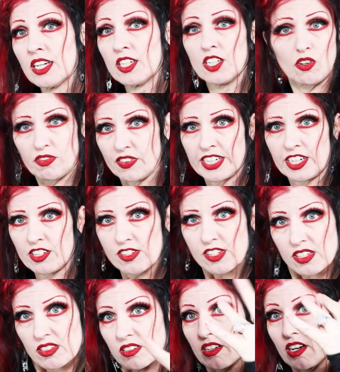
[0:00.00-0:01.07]
No
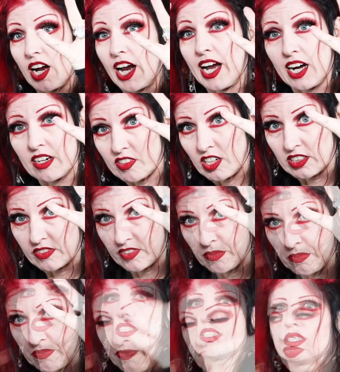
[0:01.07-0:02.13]
fingers. I have all of them.